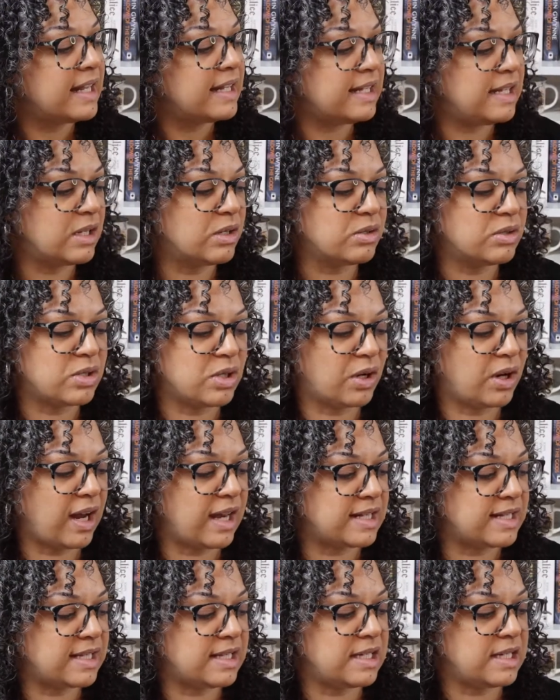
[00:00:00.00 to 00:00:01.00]
Neil
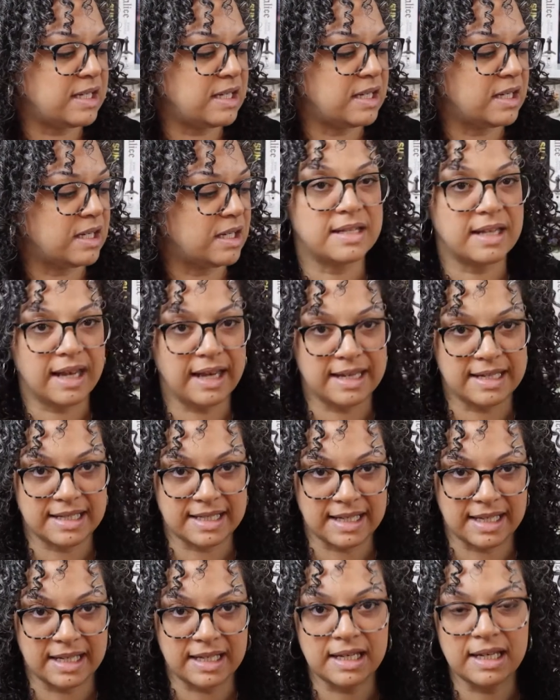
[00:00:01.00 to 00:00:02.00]
deGrasse
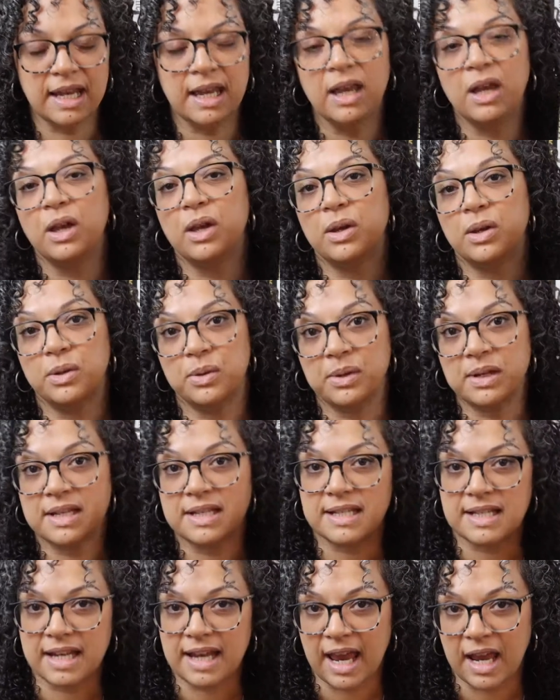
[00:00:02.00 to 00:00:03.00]
Tyson, who
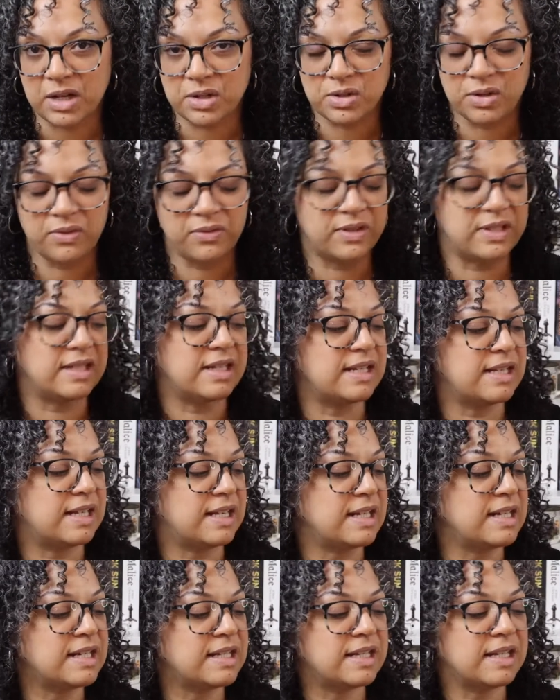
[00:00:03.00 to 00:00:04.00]
is an
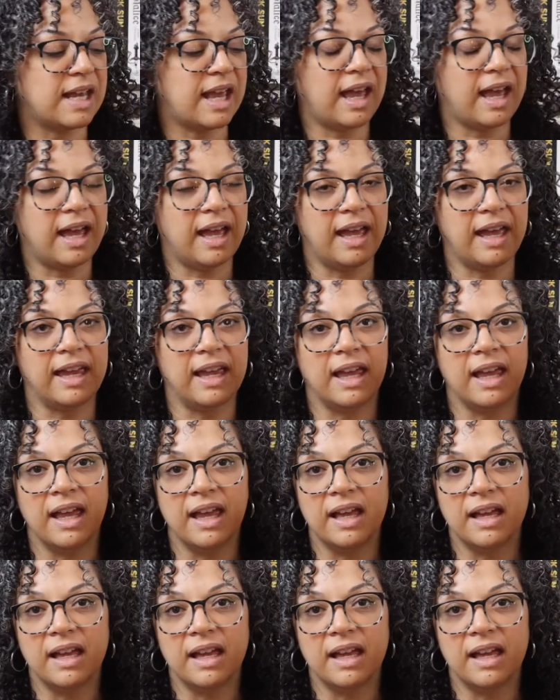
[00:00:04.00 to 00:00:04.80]
astrophysicist. I